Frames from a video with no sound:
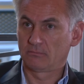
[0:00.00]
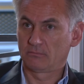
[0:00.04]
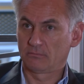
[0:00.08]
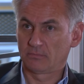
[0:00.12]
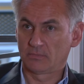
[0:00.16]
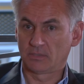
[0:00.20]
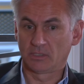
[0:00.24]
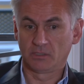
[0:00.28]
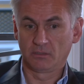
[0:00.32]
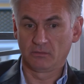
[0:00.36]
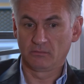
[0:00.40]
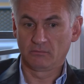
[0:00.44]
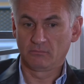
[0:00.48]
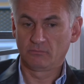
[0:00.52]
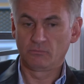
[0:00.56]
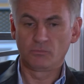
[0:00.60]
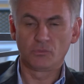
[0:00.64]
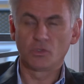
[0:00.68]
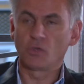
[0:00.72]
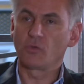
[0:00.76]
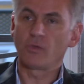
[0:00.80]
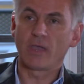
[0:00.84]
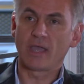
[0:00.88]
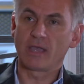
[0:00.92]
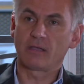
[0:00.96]
you know,
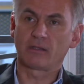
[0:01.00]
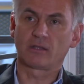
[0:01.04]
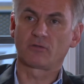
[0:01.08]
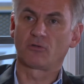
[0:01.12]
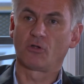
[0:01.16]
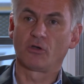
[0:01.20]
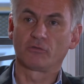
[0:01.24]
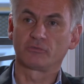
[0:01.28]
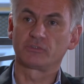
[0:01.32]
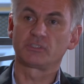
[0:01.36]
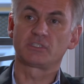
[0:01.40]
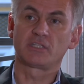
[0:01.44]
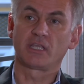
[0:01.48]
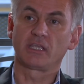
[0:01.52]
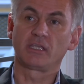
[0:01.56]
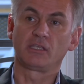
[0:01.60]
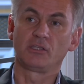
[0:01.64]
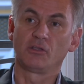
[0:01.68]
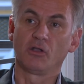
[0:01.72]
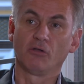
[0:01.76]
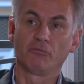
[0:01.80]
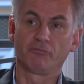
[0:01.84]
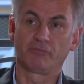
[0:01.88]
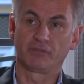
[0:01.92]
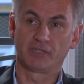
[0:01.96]
no aircraft is taking
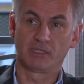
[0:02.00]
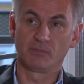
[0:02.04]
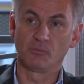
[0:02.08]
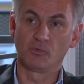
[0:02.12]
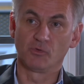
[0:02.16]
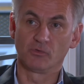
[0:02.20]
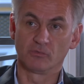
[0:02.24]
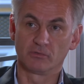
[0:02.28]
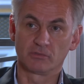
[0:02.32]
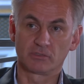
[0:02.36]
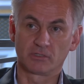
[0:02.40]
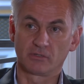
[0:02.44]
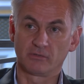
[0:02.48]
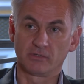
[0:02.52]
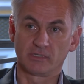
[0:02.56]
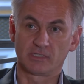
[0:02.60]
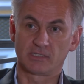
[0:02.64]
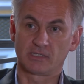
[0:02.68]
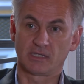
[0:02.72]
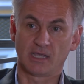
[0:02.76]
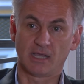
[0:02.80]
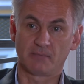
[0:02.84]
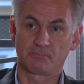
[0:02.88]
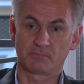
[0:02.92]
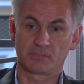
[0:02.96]
off anymore. So it's
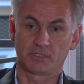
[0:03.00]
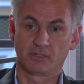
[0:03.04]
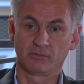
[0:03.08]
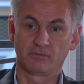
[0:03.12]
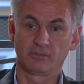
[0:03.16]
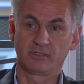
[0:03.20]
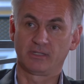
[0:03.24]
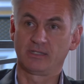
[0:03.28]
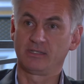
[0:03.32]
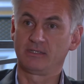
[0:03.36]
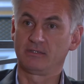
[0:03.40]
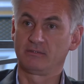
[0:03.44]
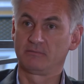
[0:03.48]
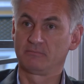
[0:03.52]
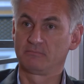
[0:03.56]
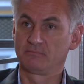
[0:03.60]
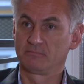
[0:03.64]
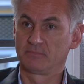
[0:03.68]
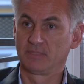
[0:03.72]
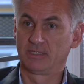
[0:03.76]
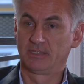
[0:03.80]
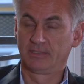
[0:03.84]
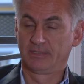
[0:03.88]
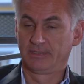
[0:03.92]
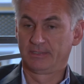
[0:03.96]
absolutely
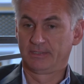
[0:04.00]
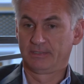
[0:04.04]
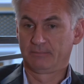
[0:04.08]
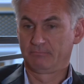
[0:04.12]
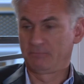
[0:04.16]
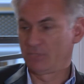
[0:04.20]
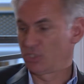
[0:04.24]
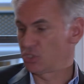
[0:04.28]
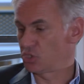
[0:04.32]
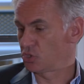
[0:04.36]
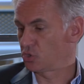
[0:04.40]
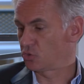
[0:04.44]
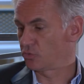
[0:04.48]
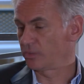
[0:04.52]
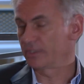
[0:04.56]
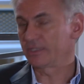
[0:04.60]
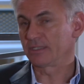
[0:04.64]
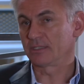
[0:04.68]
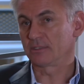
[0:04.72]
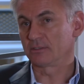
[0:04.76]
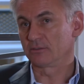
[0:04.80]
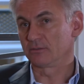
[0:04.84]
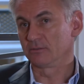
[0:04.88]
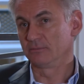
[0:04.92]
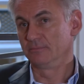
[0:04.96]
mission
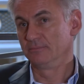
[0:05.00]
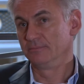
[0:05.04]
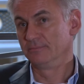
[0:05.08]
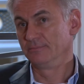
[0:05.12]
critical.